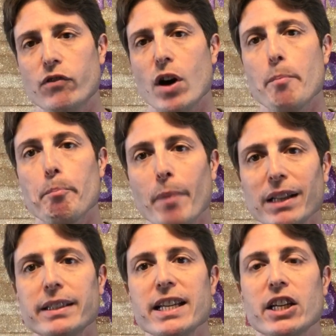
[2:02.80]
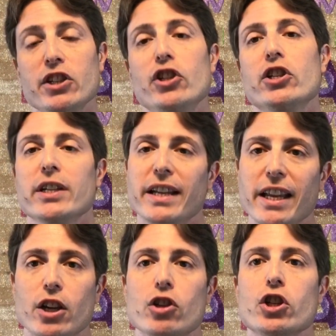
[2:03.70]
for a multi-condition
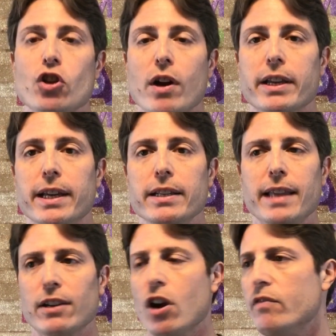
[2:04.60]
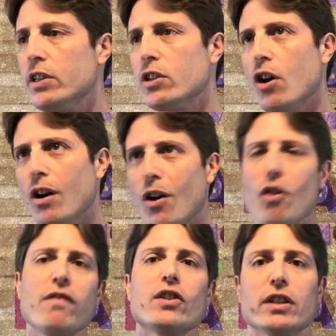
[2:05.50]
ear chart kit that covers
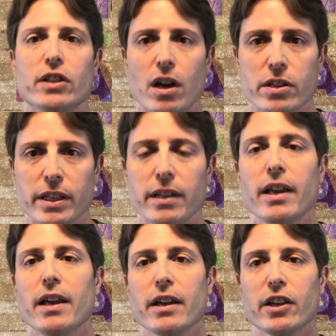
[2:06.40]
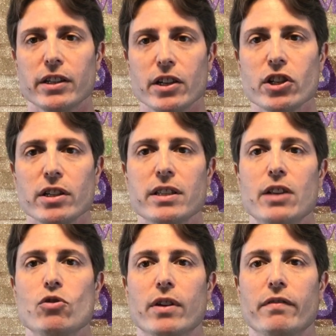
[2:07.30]
over a dozen conditions that
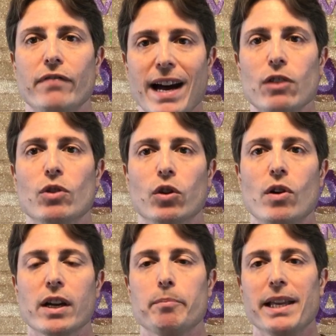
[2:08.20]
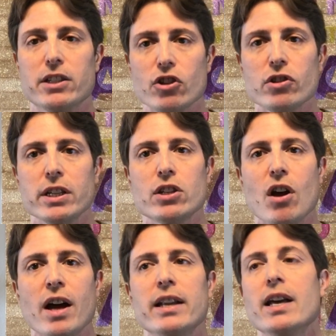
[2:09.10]
you can follow along and place ear seeds
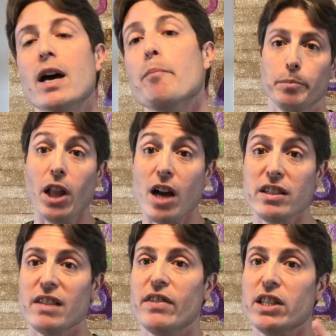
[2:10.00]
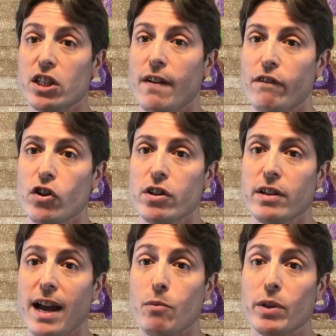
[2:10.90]
on. Plus, if this is your first
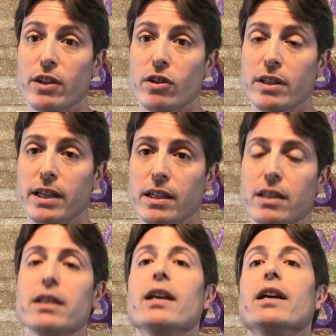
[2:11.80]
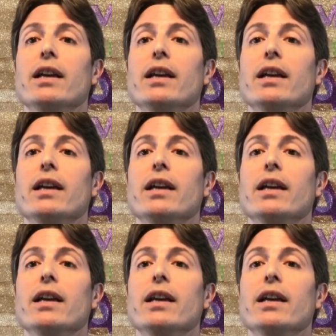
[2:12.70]
time with ear seeds,